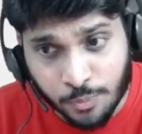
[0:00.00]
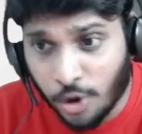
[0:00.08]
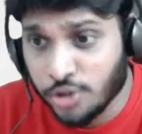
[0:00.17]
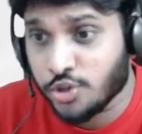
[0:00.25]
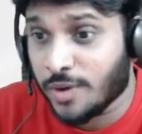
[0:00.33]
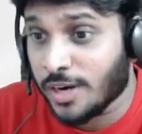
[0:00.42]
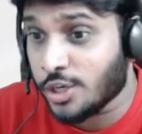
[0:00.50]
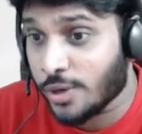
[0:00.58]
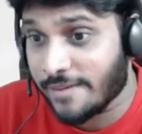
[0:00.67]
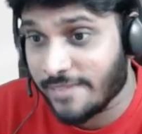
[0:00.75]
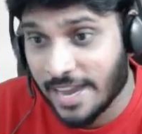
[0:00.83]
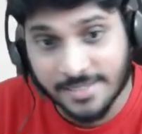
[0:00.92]
Both you want to
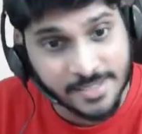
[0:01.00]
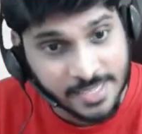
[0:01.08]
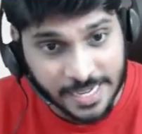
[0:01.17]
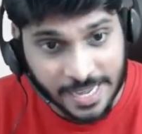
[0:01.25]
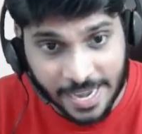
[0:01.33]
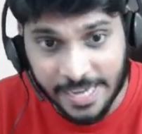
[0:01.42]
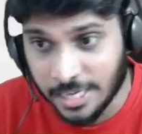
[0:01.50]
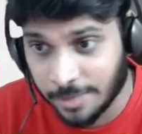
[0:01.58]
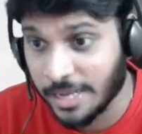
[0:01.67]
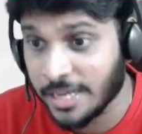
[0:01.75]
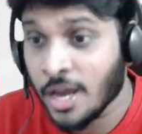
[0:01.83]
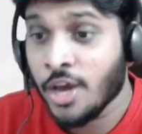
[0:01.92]
have access at a
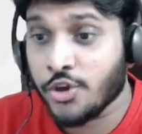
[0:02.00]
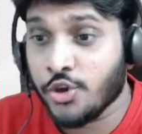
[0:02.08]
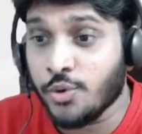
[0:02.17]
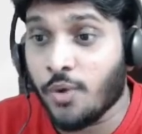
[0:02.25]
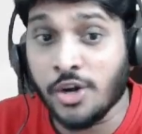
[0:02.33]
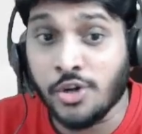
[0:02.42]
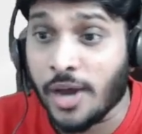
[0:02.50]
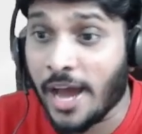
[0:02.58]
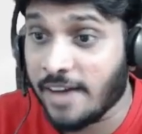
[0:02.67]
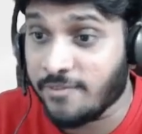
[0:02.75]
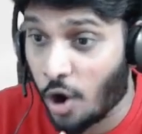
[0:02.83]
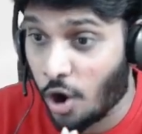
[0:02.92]
time, like you want to
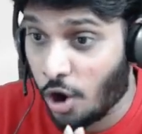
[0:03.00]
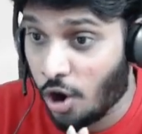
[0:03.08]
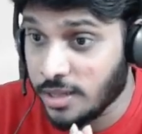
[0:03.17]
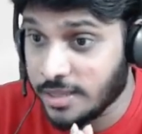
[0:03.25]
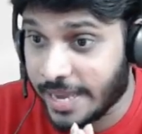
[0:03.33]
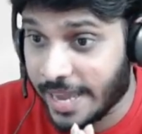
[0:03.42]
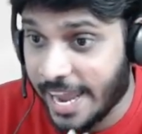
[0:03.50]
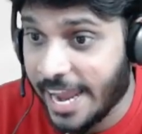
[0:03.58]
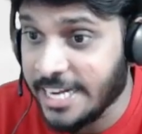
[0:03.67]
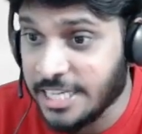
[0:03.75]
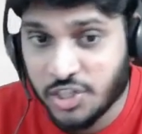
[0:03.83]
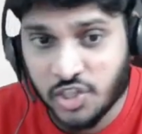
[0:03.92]
have all the
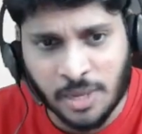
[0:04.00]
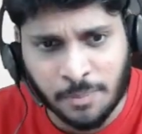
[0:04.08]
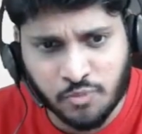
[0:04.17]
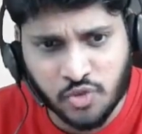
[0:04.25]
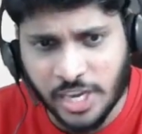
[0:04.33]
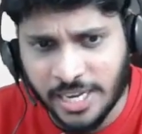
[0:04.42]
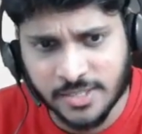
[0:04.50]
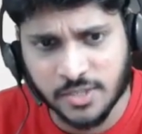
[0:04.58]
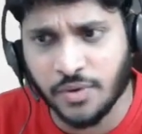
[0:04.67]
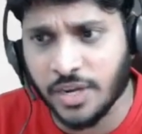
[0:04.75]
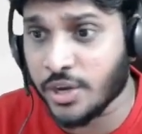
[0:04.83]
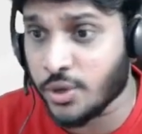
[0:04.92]
8 subjects
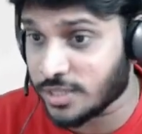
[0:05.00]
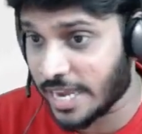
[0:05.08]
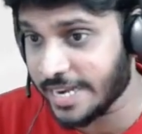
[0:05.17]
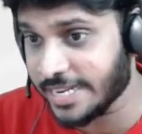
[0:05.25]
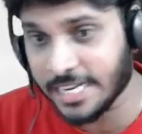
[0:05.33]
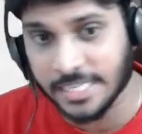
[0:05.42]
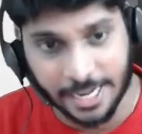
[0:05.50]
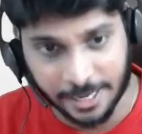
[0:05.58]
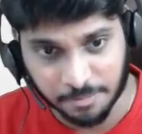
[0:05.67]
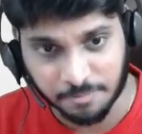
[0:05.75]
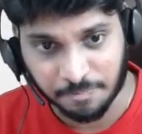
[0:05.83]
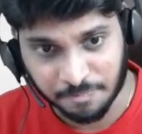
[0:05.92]
videos at a time
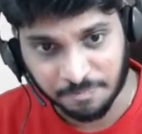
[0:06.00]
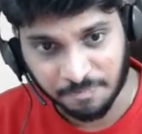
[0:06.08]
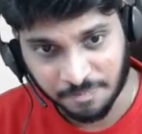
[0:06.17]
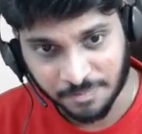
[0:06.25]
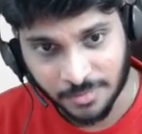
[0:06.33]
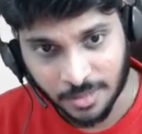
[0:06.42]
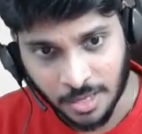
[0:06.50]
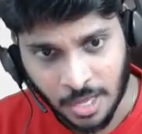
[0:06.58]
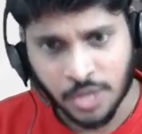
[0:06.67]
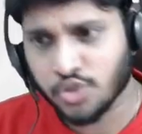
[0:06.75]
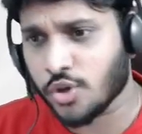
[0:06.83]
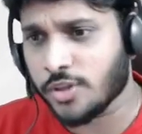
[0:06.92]

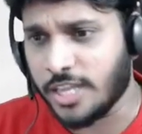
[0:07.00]
so